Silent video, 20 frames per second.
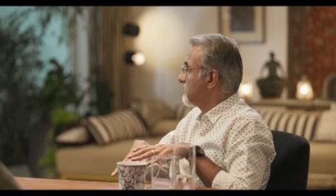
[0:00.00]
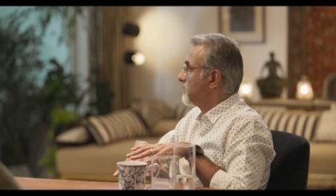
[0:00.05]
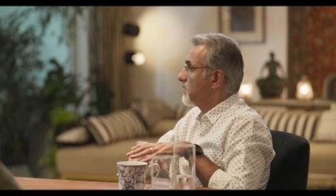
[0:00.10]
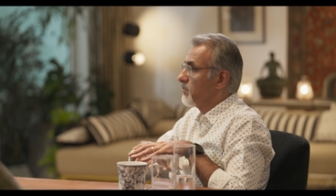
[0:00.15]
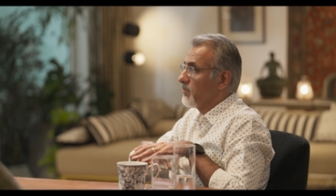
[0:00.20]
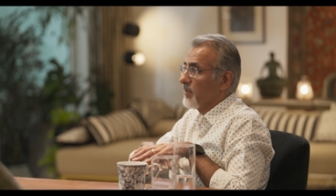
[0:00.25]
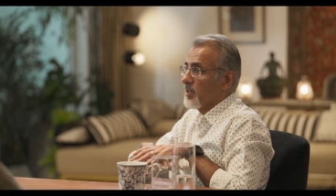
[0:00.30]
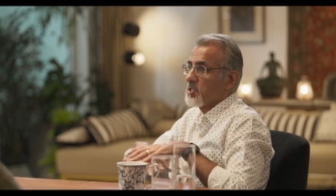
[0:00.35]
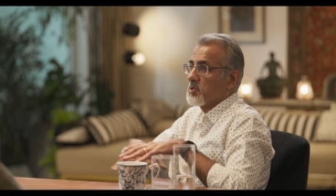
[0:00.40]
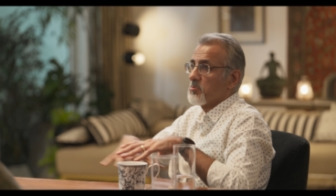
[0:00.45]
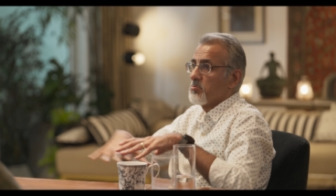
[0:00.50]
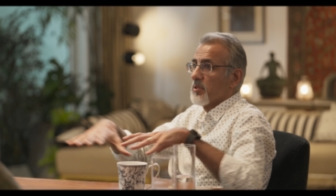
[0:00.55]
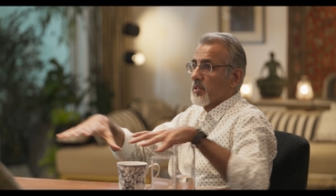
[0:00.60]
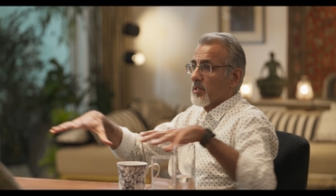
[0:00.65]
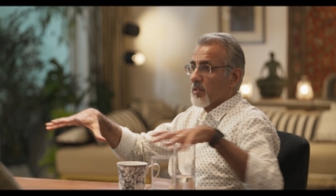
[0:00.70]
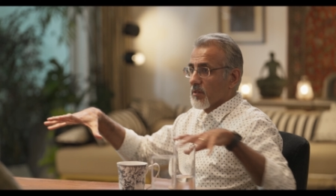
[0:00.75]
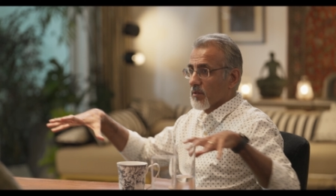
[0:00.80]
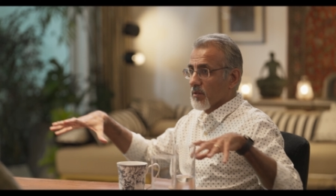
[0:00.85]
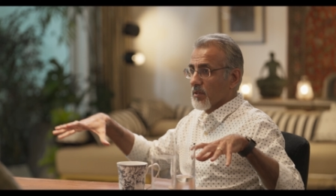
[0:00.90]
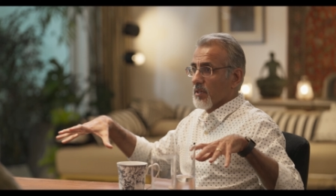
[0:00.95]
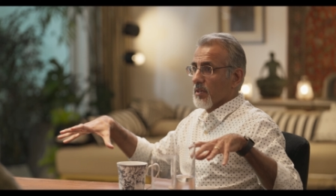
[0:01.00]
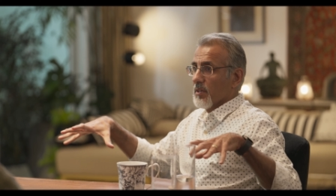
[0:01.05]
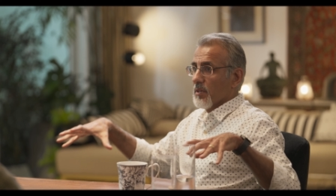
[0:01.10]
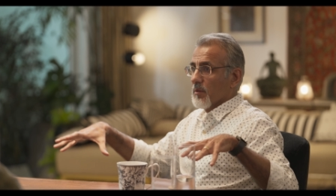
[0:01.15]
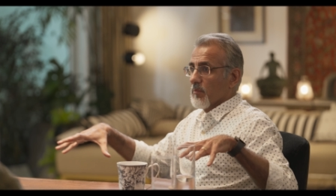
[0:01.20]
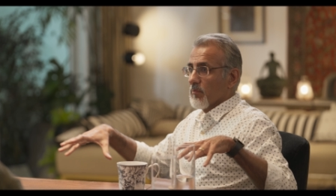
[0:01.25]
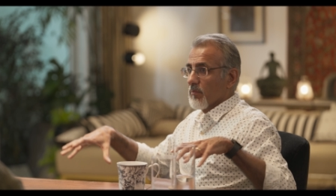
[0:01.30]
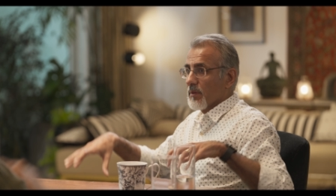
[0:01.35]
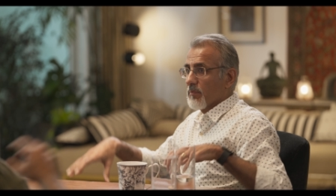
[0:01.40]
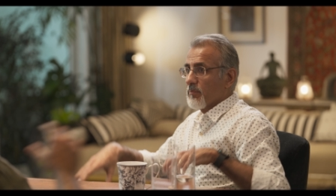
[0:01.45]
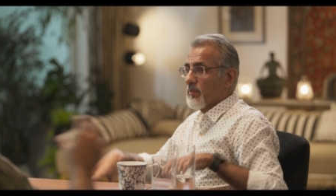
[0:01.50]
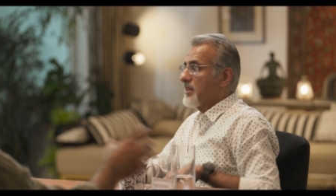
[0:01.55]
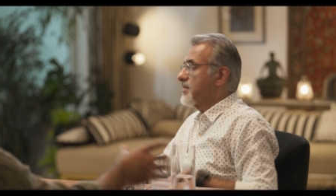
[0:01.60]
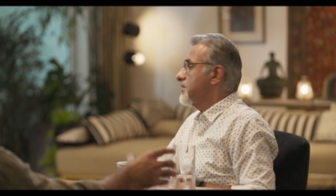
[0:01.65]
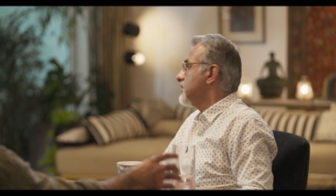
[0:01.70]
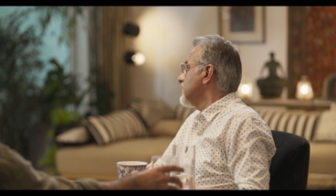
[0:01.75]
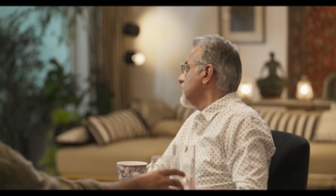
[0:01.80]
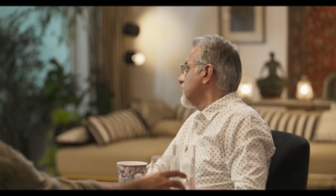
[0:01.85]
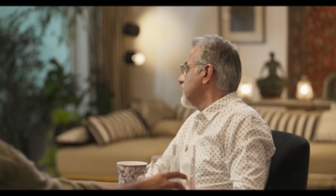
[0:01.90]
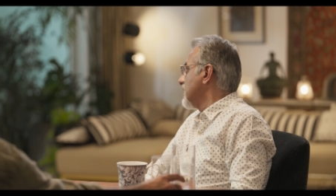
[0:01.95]
going to be much bigger
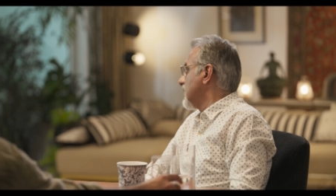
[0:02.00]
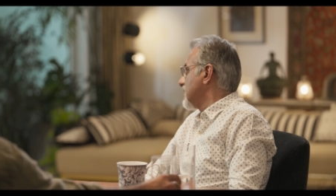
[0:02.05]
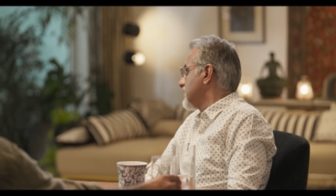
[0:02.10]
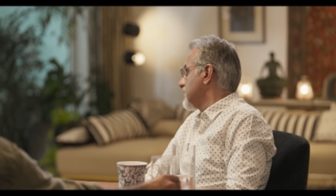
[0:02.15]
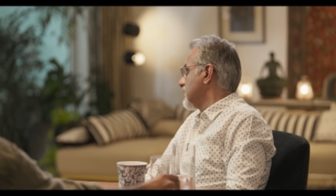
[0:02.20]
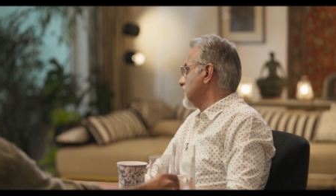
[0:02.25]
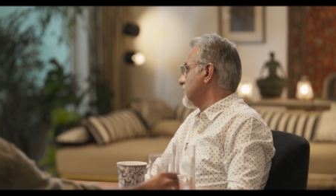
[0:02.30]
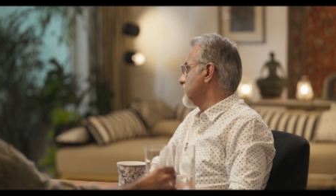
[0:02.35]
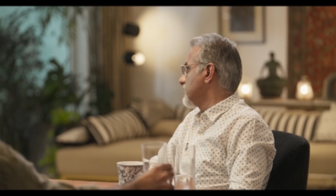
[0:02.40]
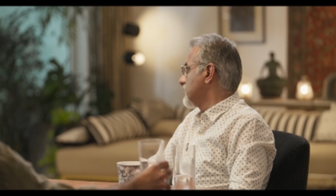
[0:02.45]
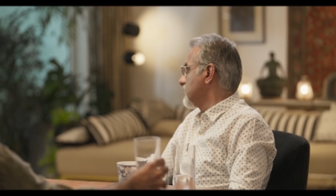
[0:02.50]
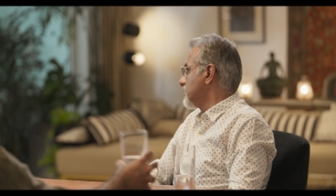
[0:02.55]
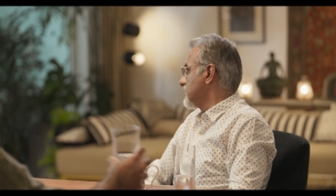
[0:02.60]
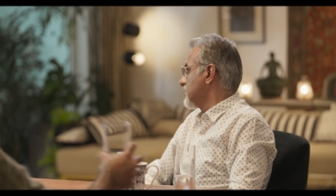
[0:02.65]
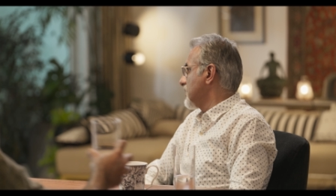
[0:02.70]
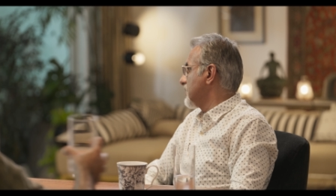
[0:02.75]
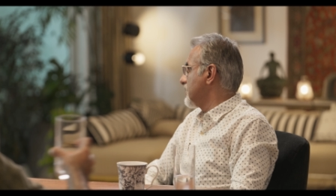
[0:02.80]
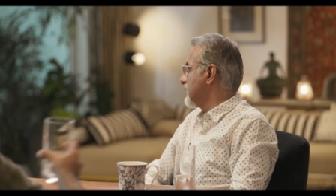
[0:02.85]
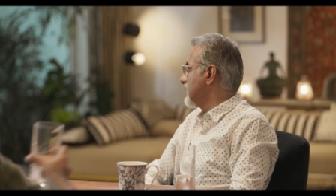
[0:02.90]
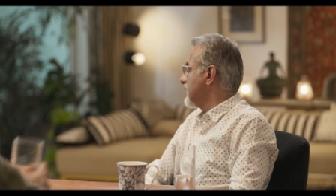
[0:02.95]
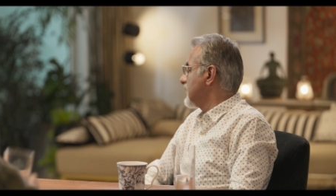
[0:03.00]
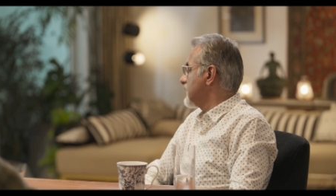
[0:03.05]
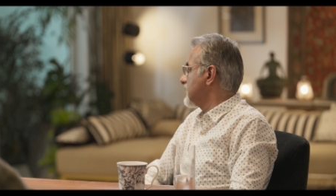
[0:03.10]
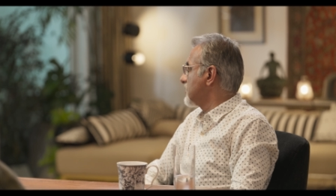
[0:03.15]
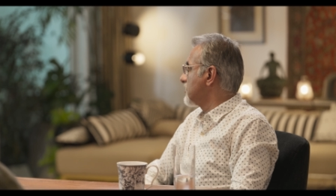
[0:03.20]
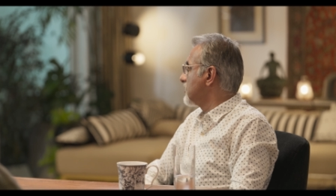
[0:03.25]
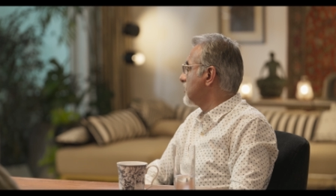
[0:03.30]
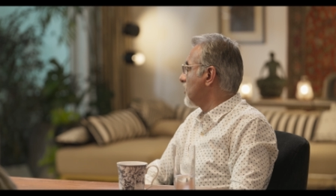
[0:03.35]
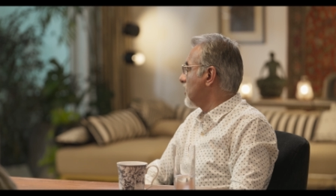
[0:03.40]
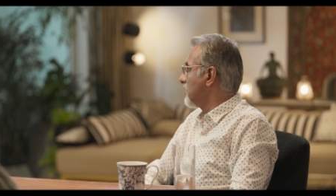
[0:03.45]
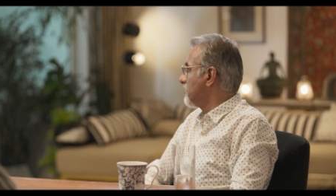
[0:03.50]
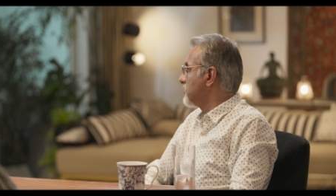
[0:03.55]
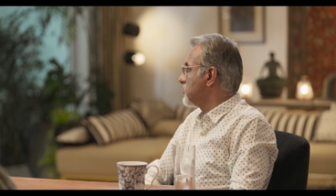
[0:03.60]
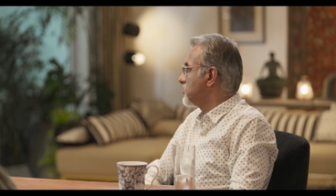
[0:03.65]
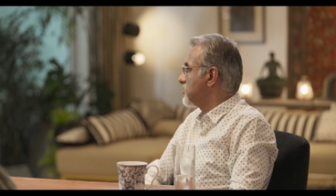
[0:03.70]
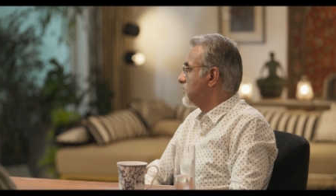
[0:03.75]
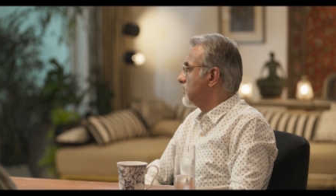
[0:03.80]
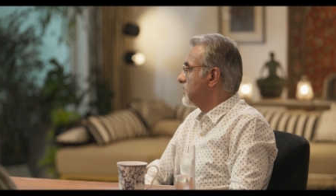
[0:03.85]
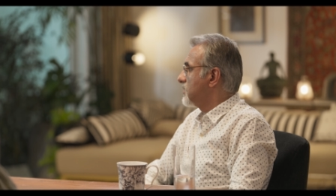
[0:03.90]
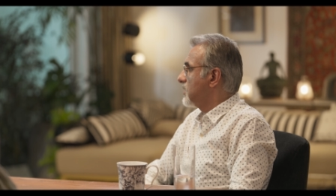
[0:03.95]
pieces of that solution. So I think that's a good
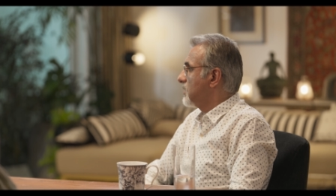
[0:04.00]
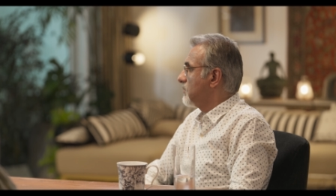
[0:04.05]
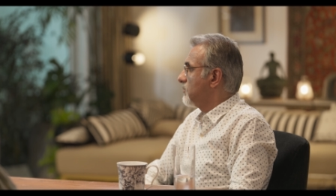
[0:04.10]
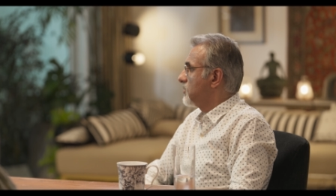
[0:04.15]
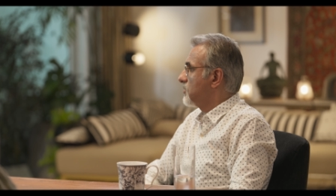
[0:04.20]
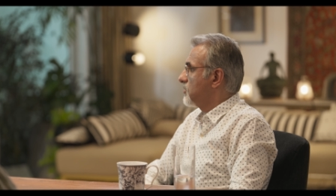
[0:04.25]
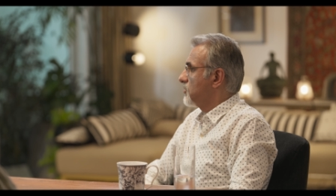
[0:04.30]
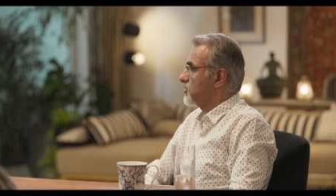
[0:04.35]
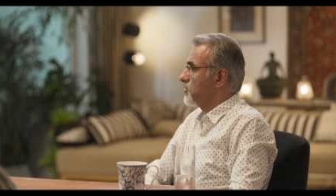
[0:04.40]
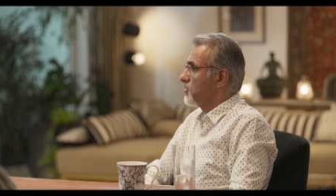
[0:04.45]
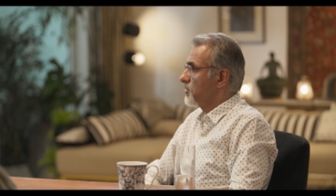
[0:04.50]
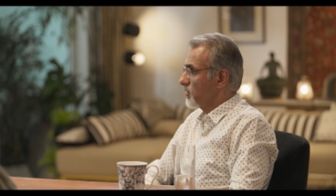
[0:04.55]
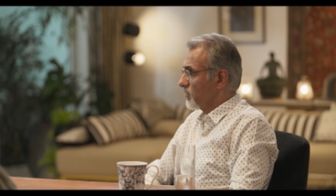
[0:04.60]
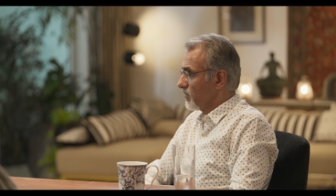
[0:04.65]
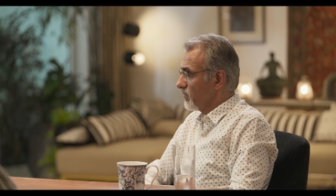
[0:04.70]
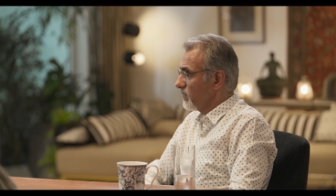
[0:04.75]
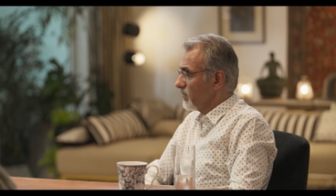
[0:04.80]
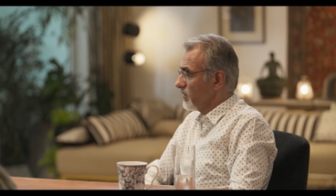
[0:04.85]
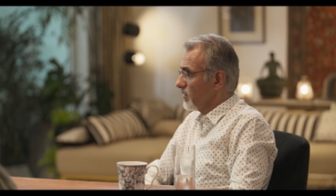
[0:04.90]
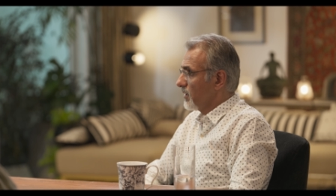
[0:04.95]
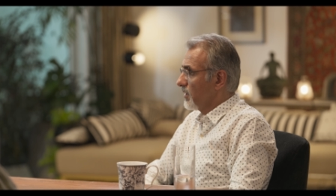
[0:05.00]
opportunity, which is new,